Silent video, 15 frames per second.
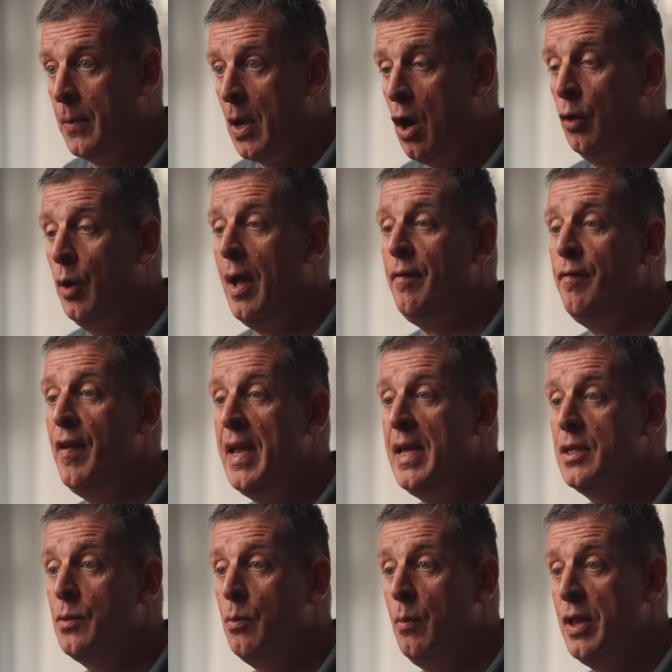are now
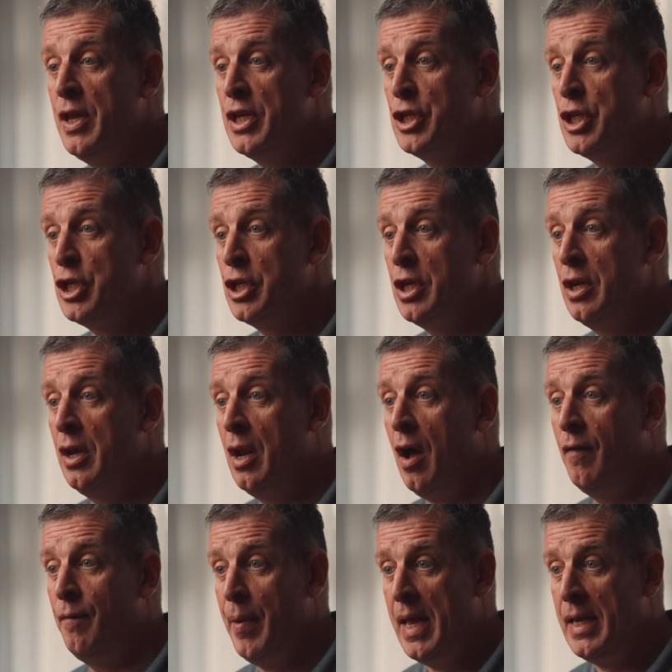faced with the decision
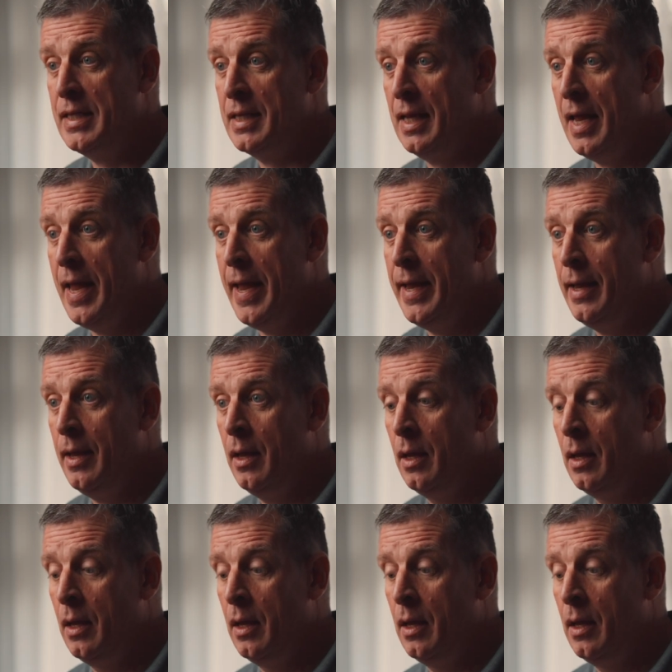of basically